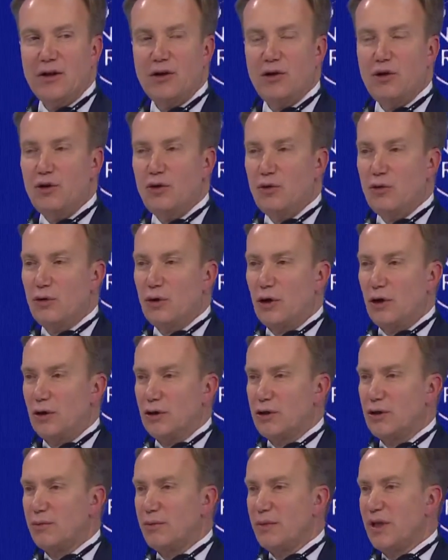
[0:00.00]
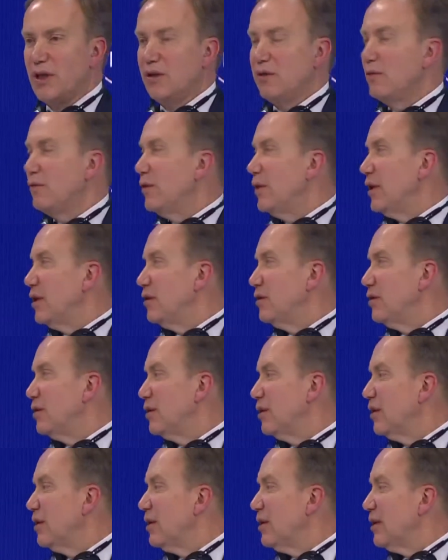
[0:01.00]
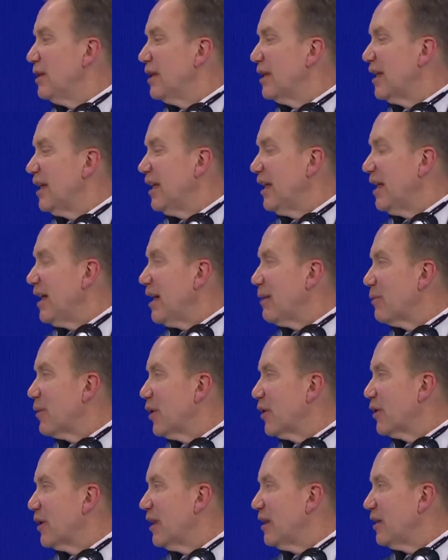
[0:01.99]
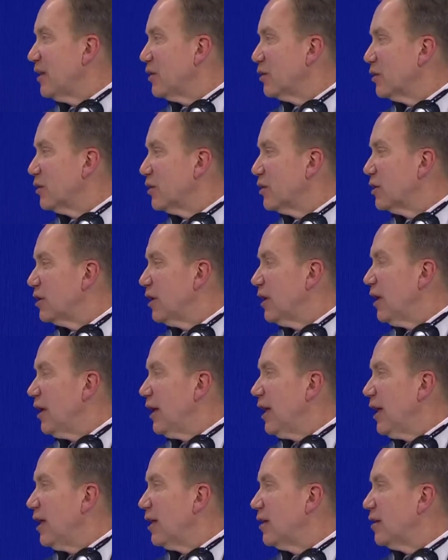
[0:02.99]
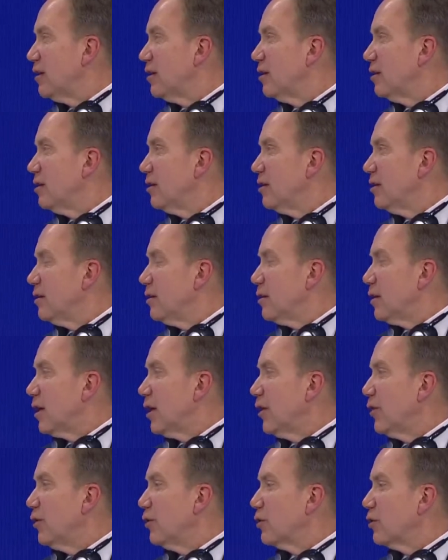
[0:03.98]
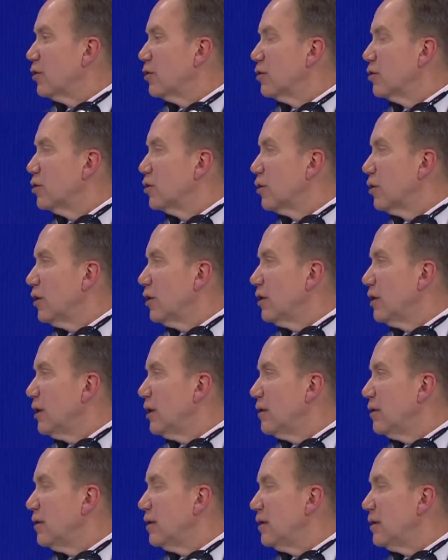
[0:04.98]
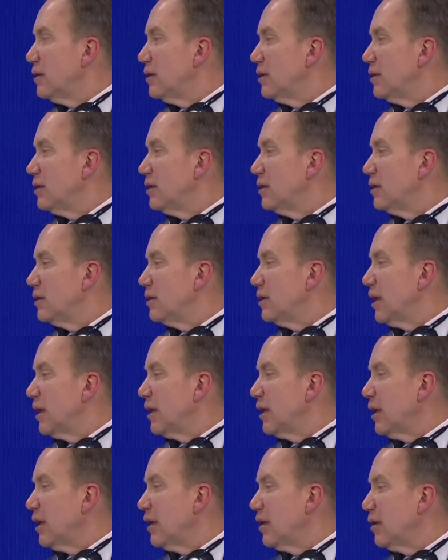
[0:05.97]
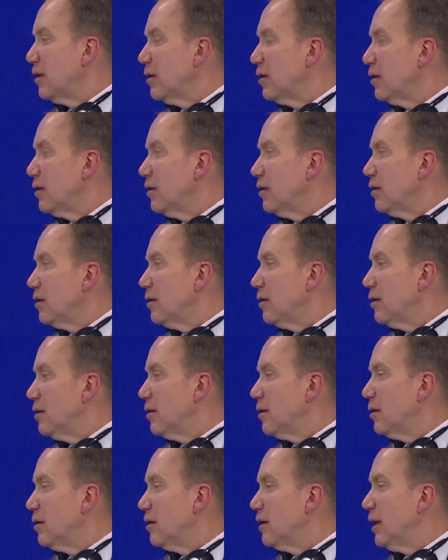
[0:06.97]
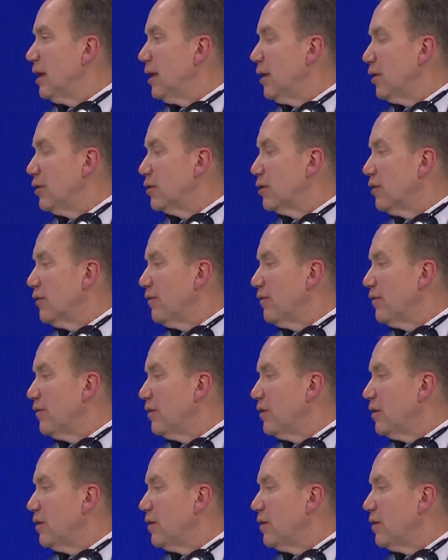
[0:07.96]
think you also meet with the key American leaders here. Are you concerned that this is taking a lot of